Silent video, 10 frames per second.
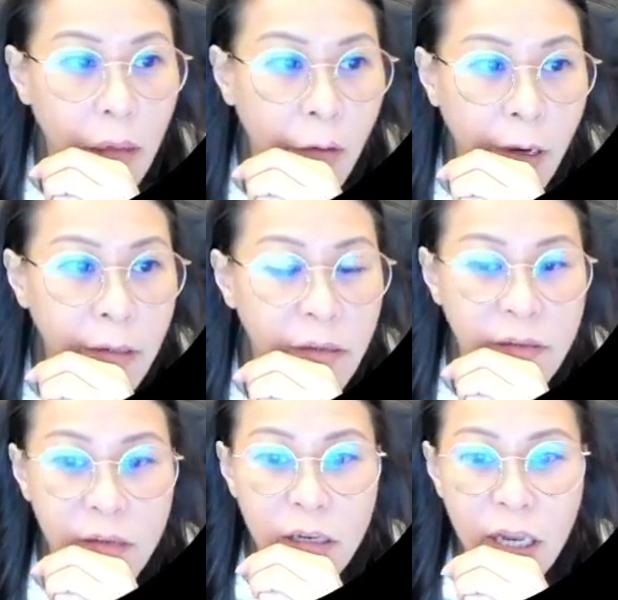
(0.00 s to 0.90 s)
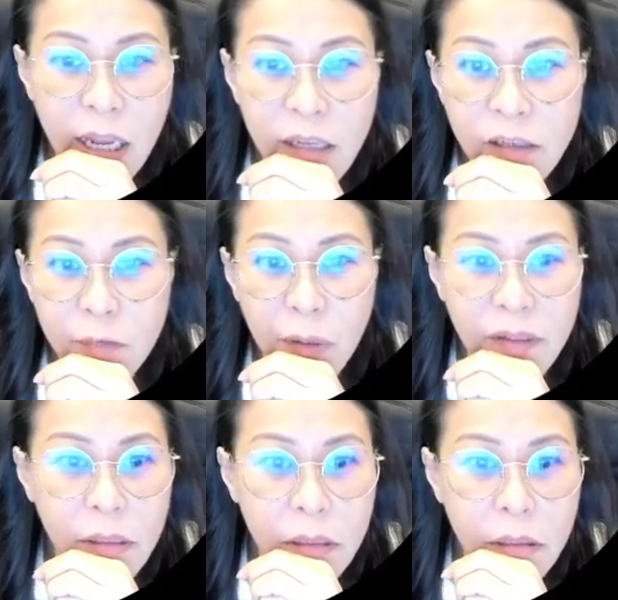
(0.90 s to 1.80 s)
Right, this is Anais
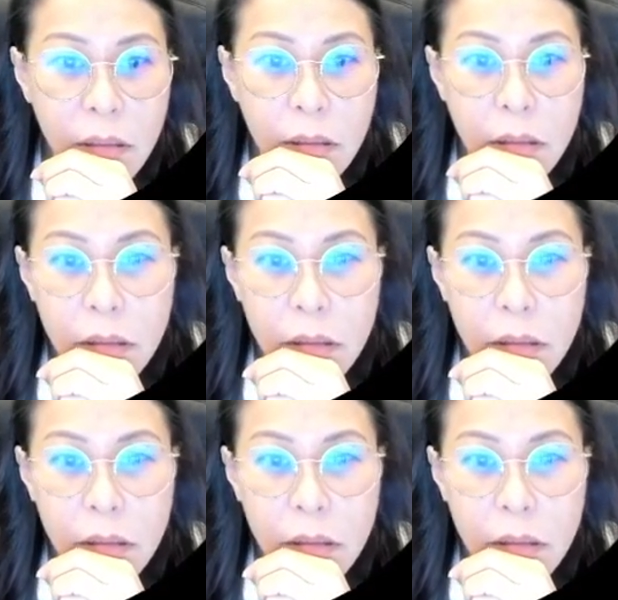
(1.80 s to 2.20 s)
butter.